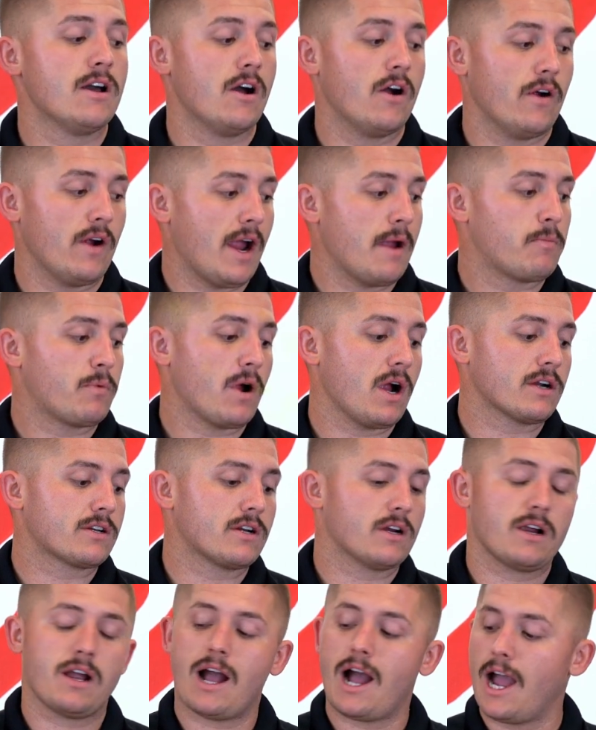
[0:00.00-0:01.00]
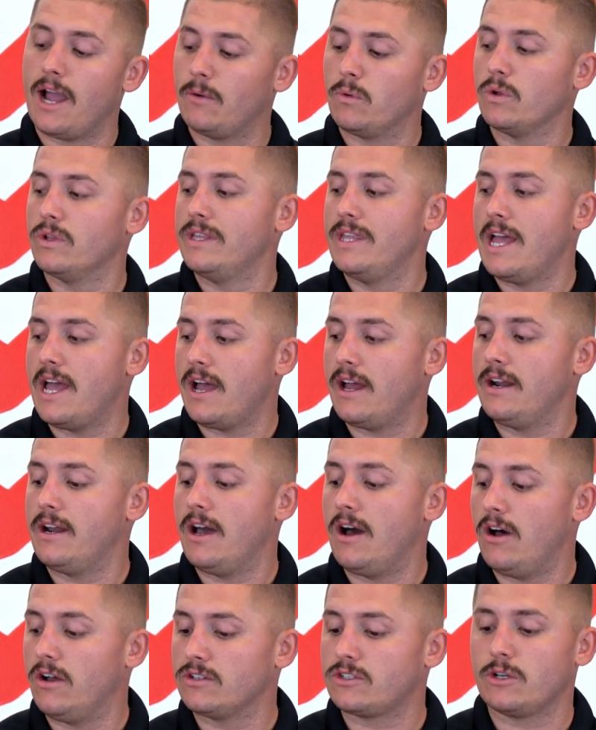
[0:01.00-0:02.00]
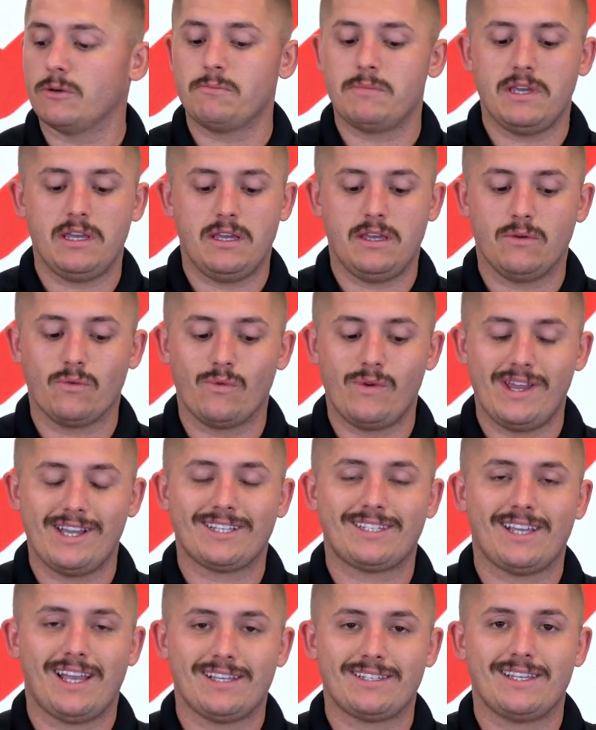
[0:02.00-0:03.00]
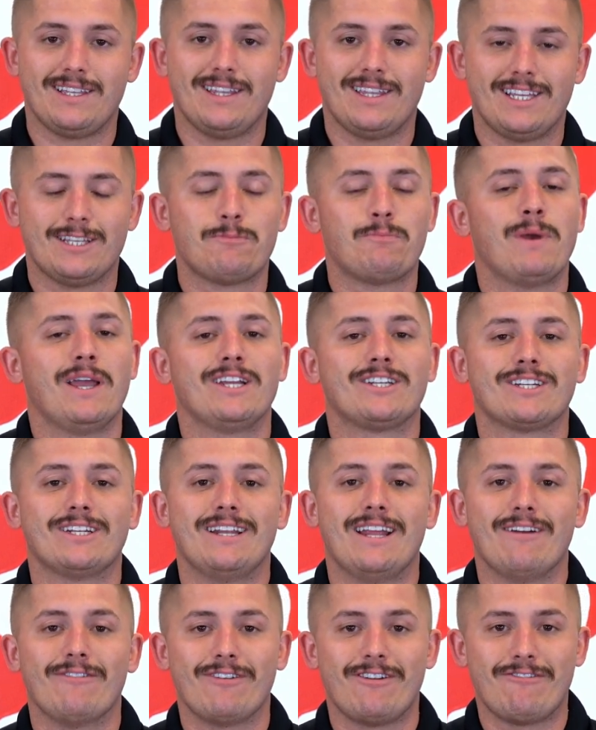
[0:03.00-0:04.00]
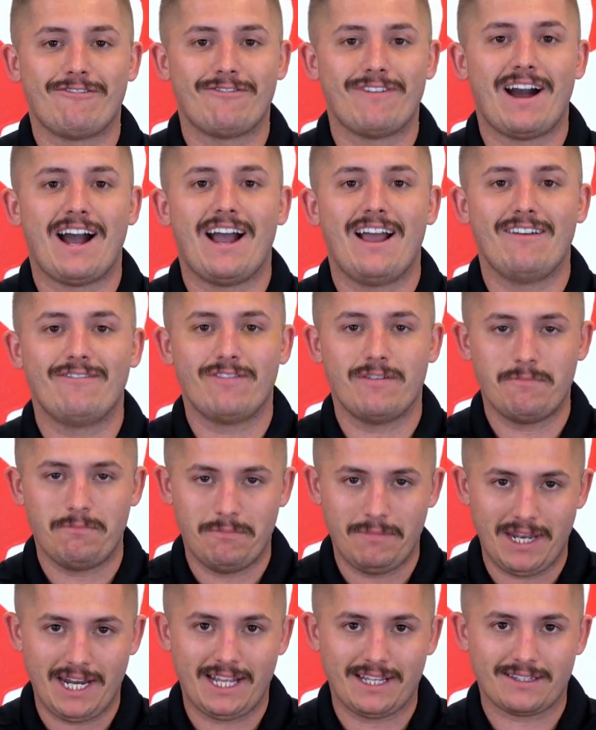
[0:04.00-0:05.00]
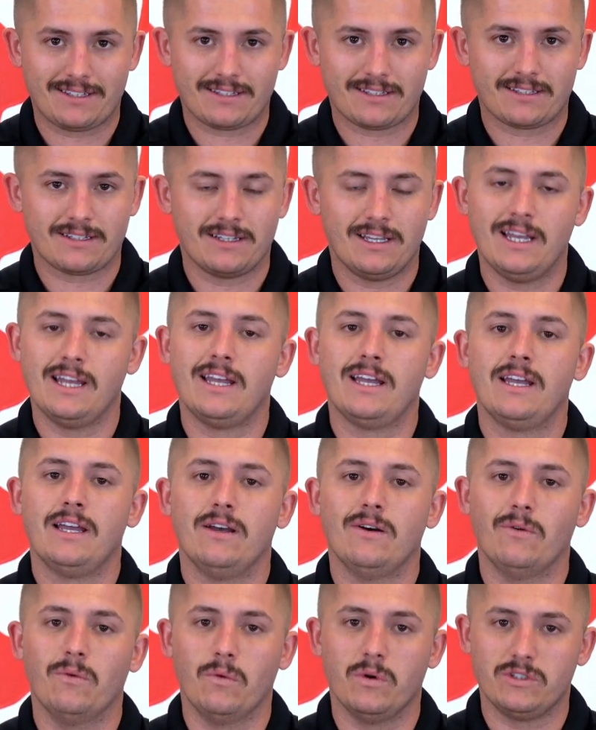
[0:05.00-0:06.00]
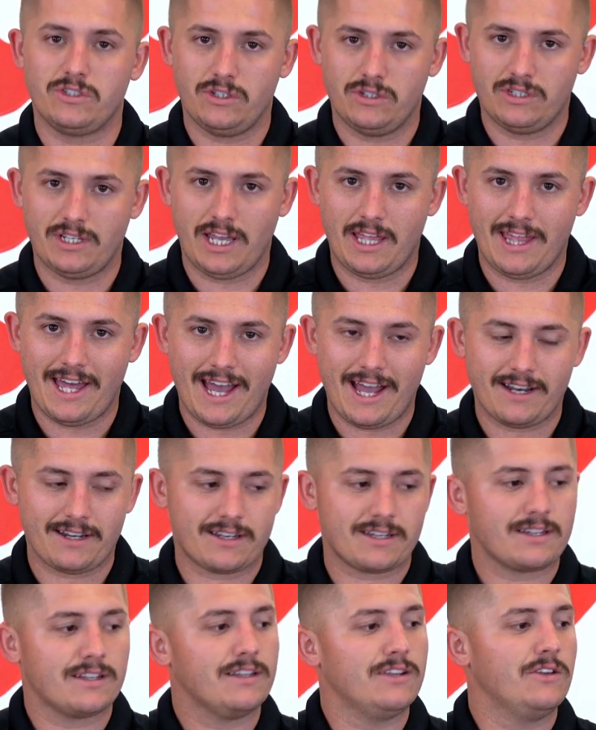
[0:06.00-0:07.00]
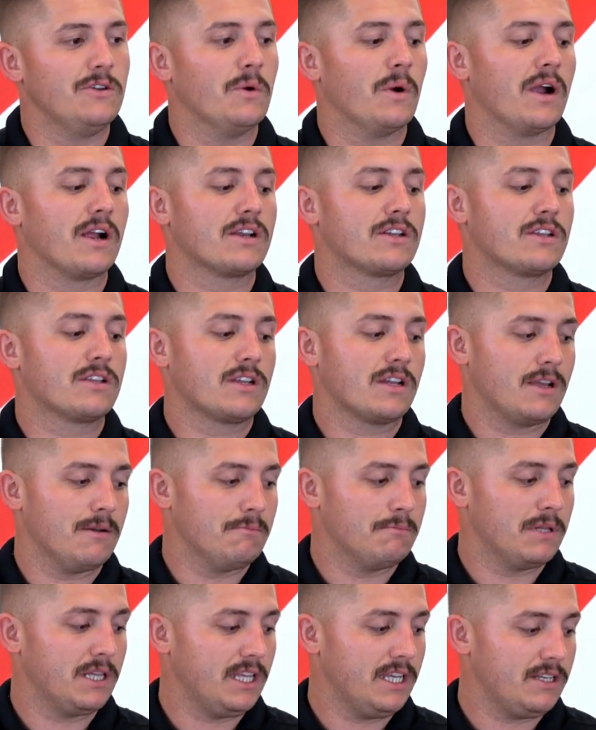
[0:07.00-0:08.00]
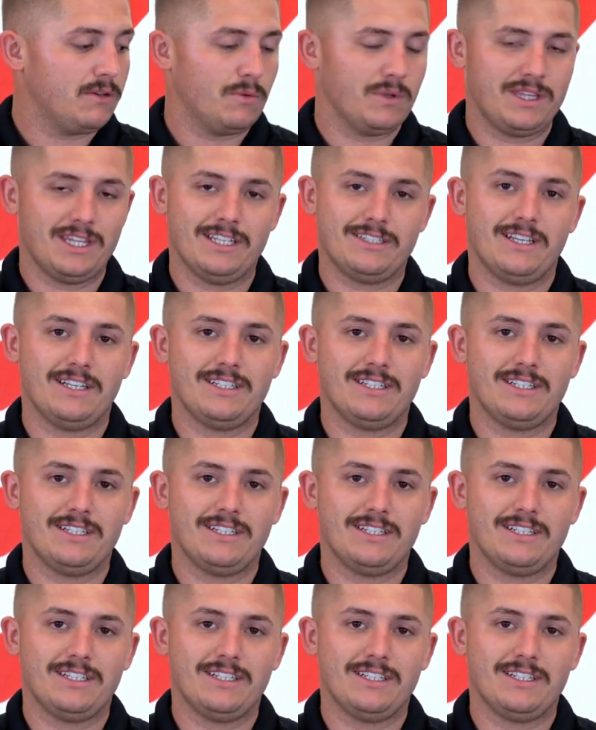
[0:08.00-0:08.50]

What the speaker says: All right, proctor, I will then also be reassessing this patient every 5 minutes. Once you say that, you are complete with this